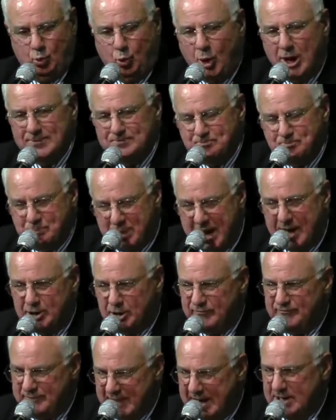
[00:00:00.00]
What
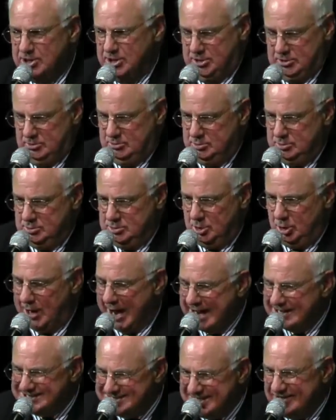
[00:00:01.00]
better venue
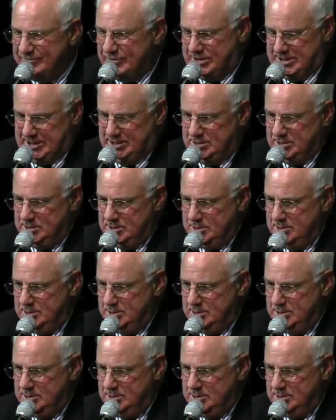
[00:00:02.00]
or activity